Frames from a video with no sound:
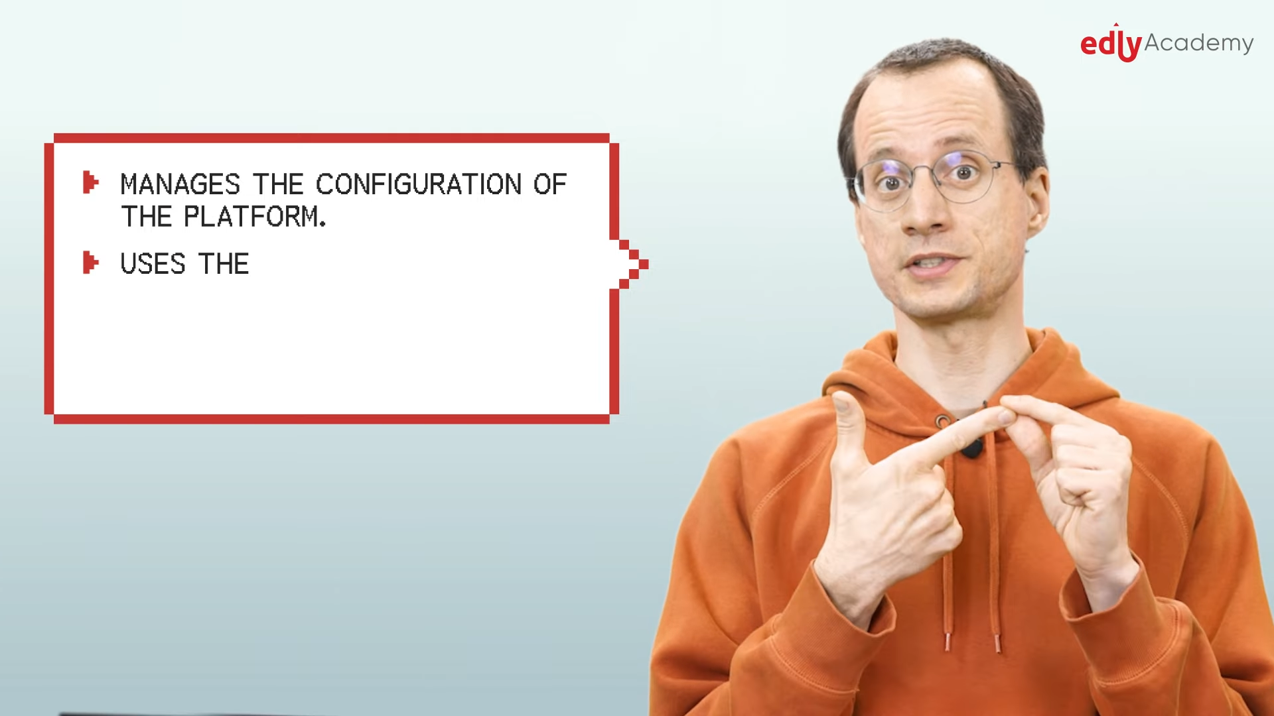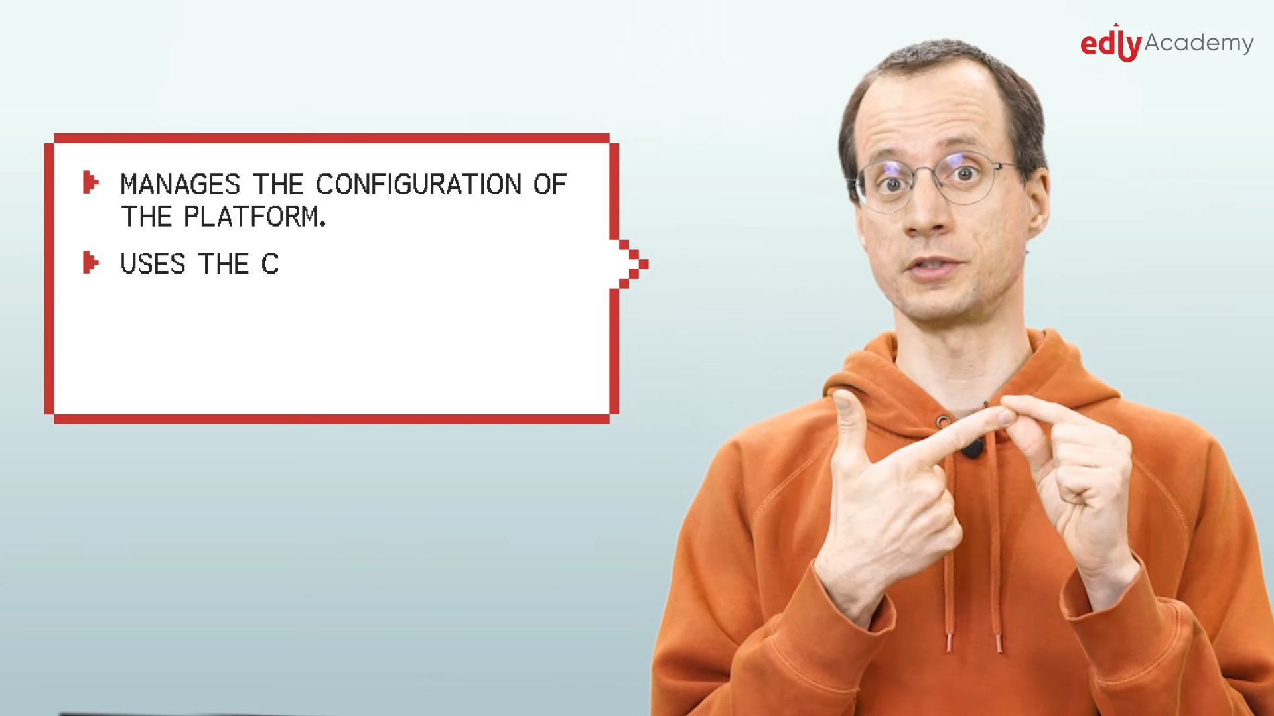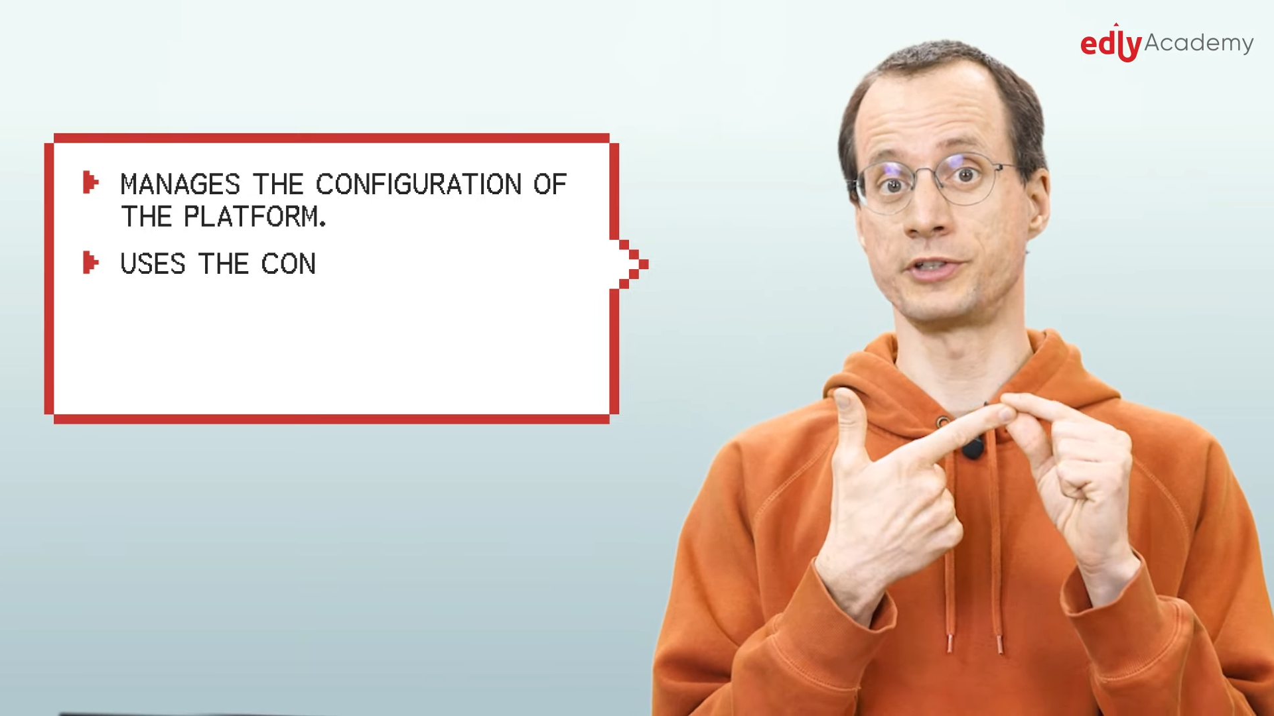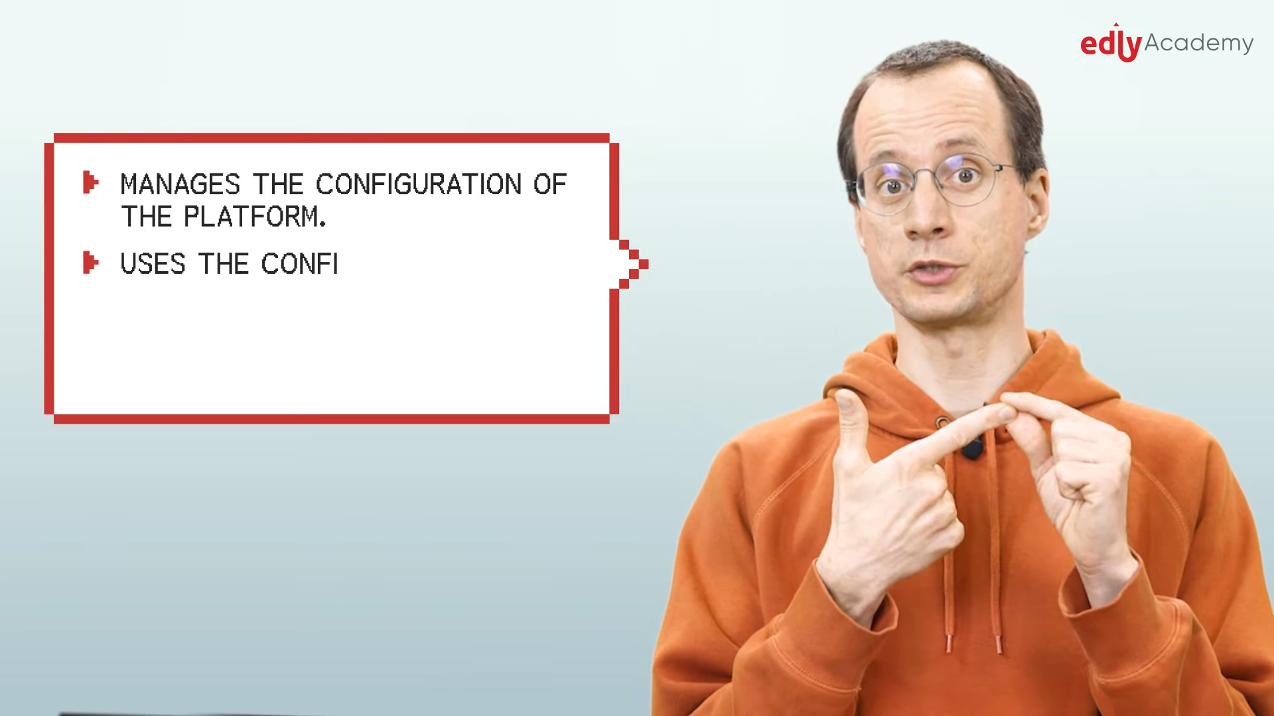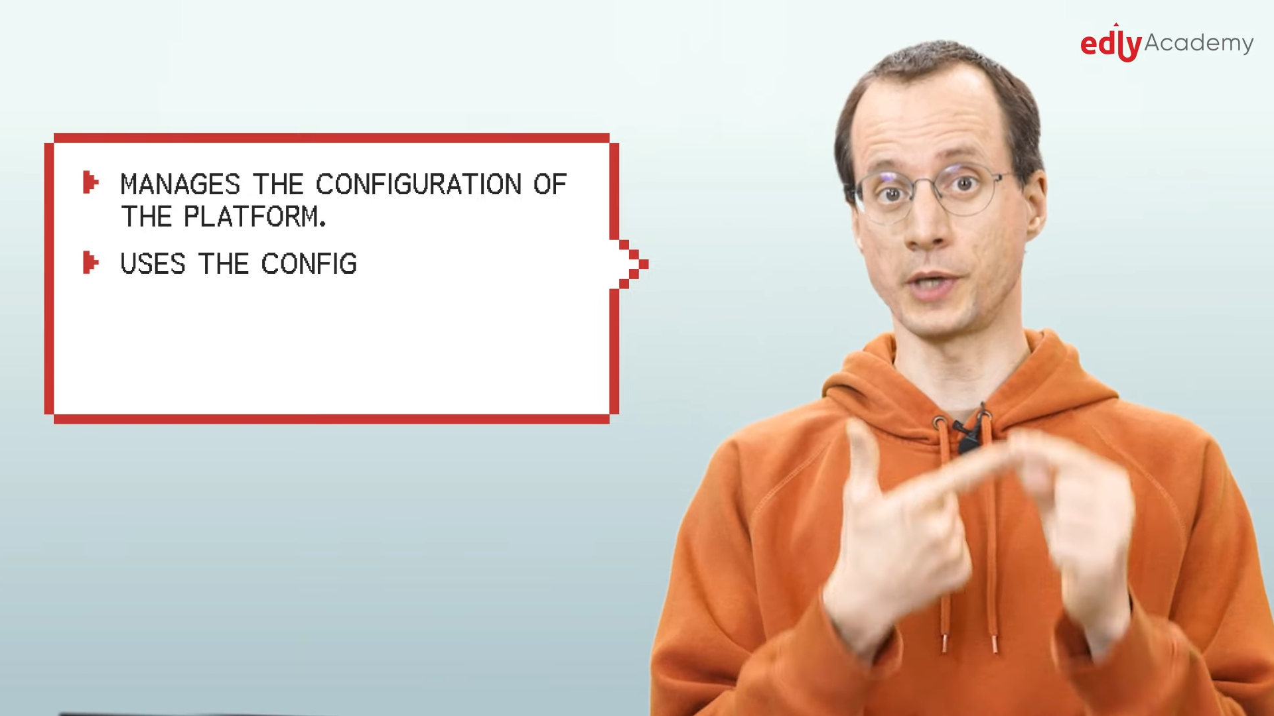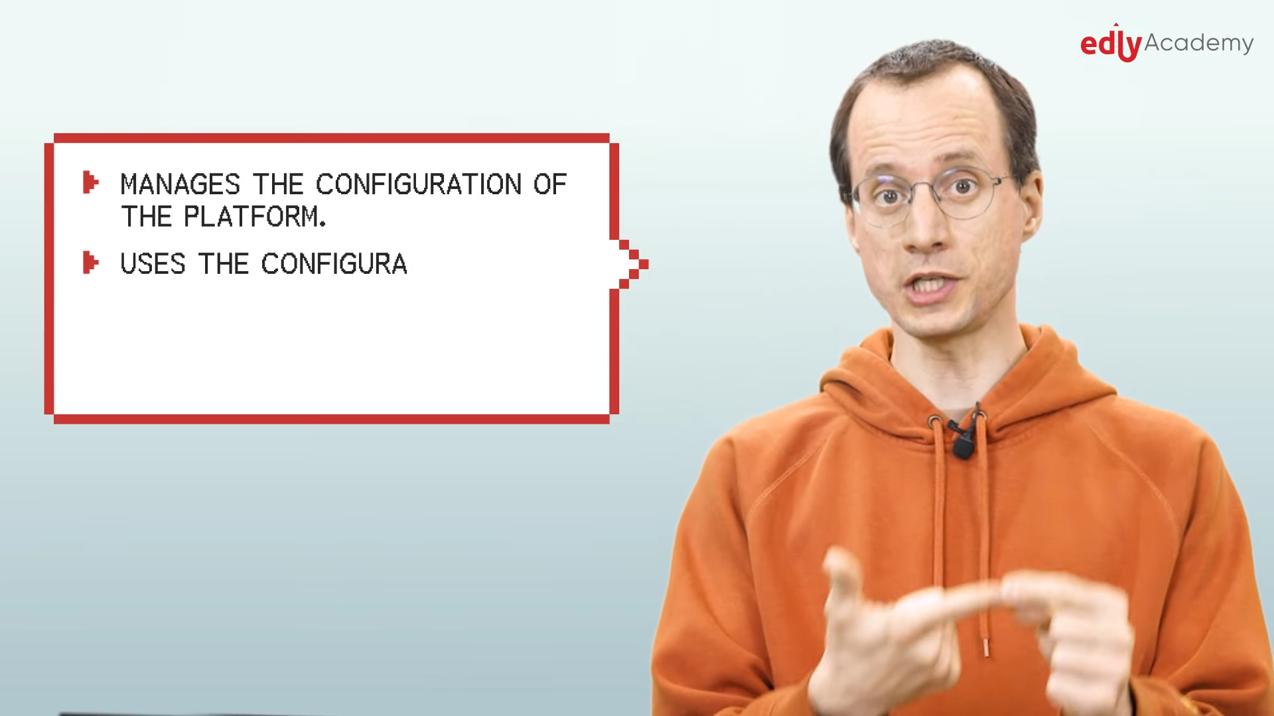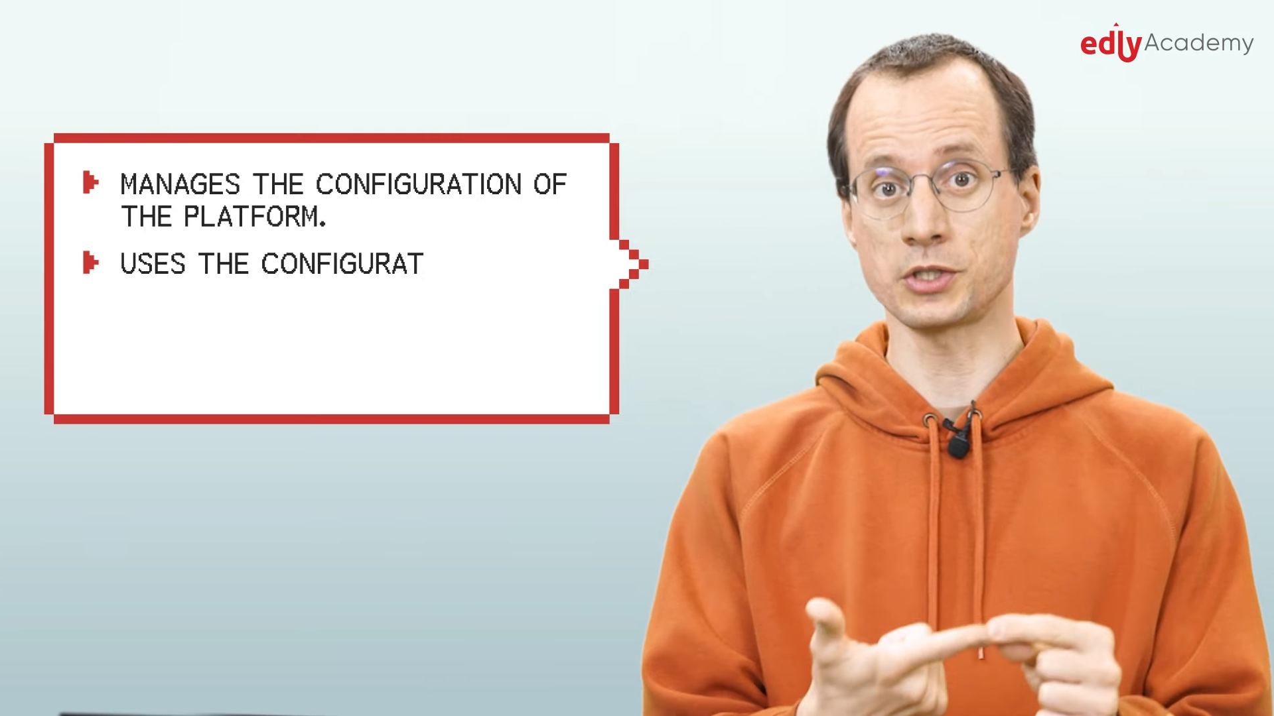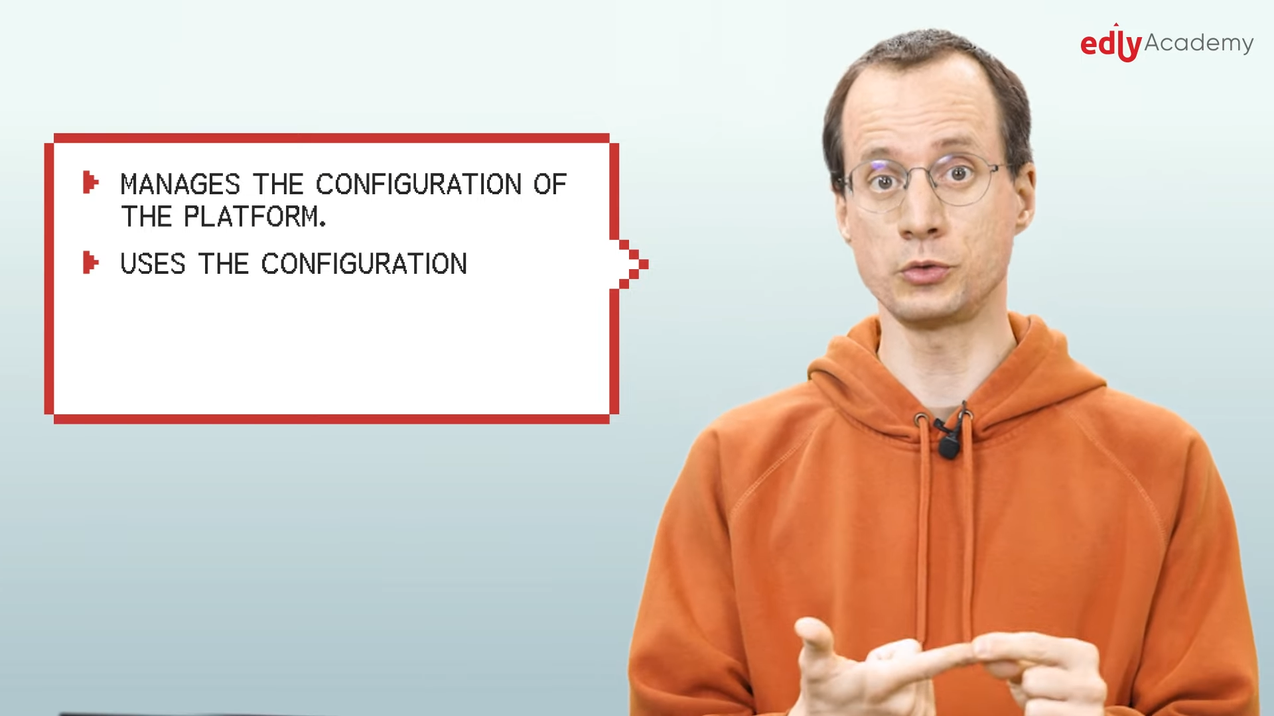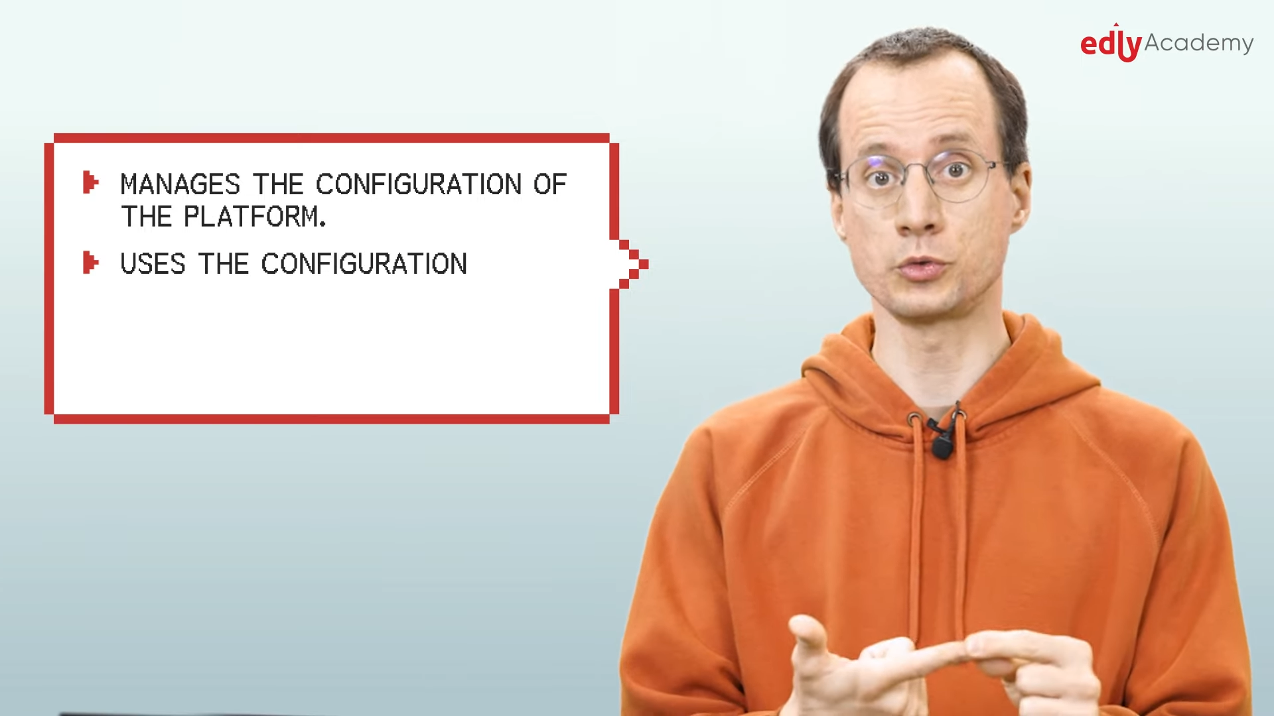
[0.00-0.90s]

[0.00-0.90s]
configuration